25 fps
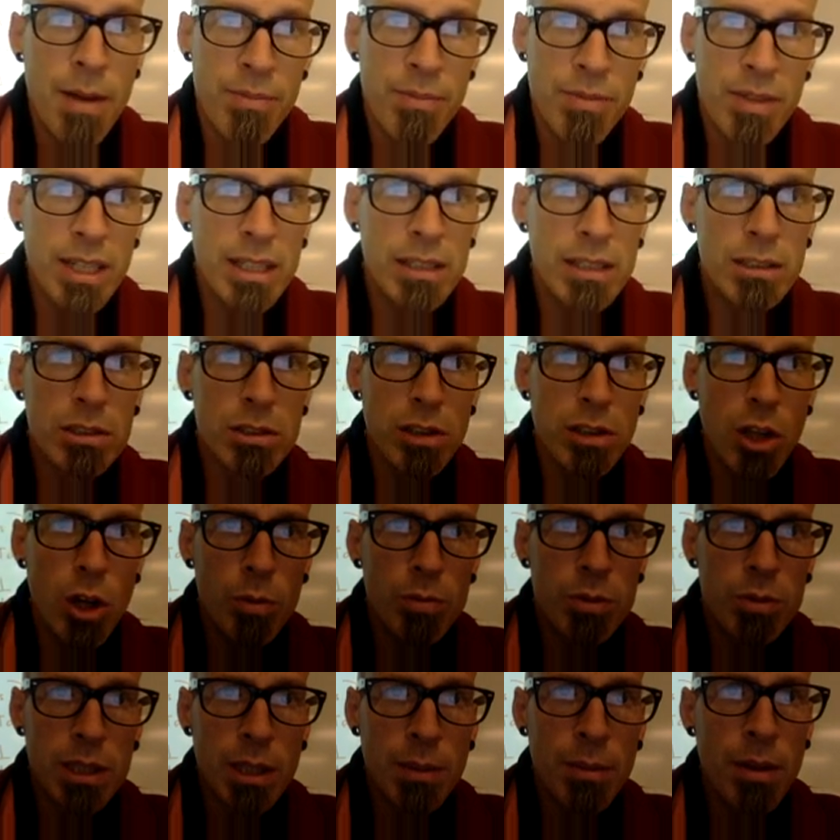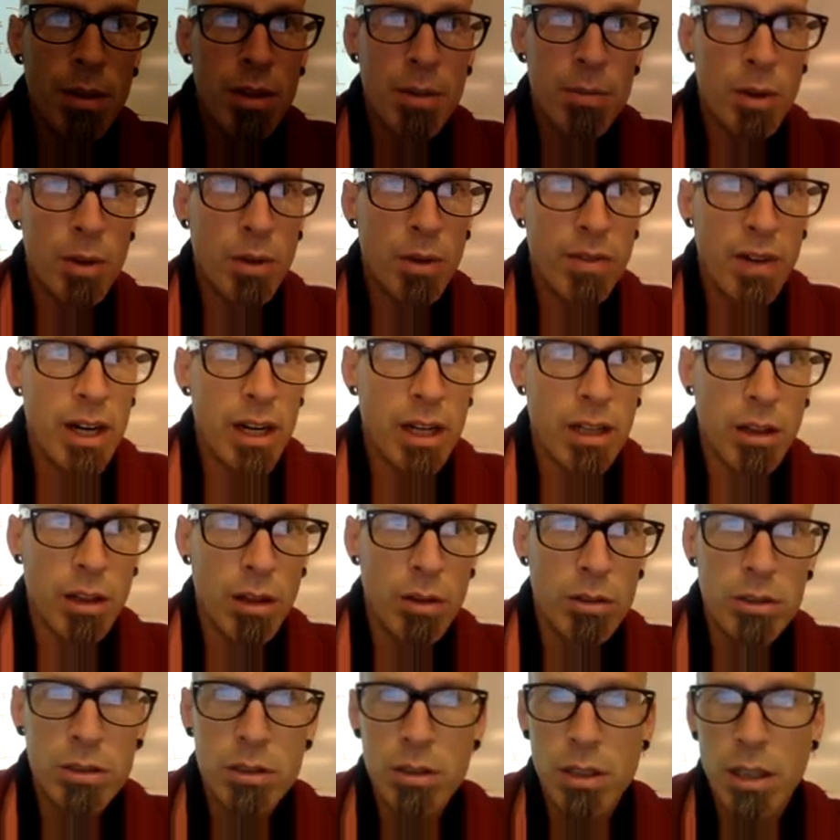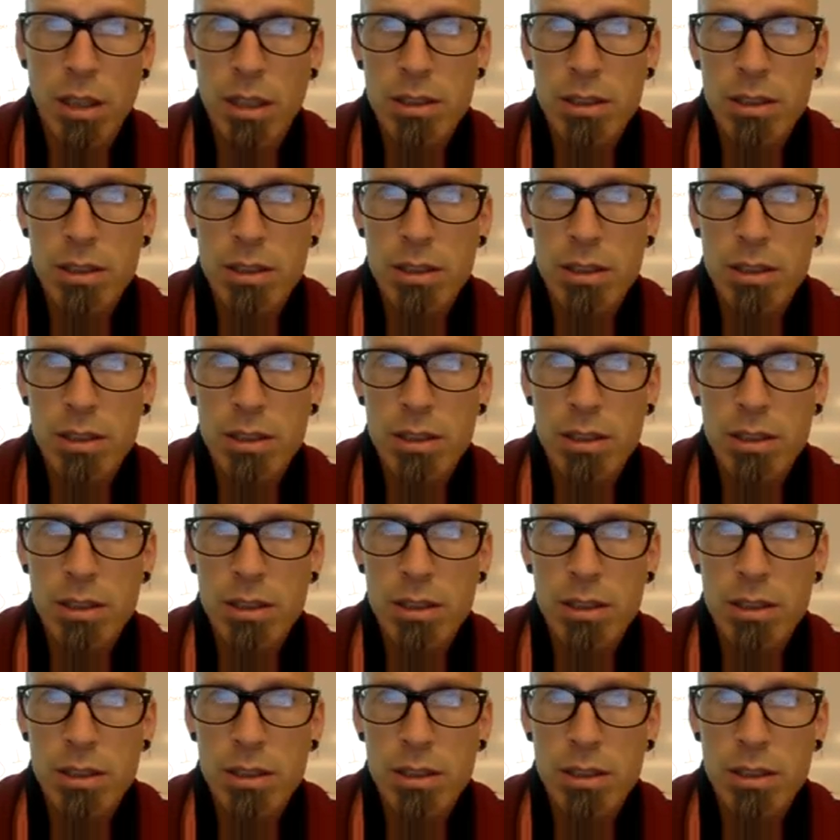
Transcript: These slopes, some of them are very close,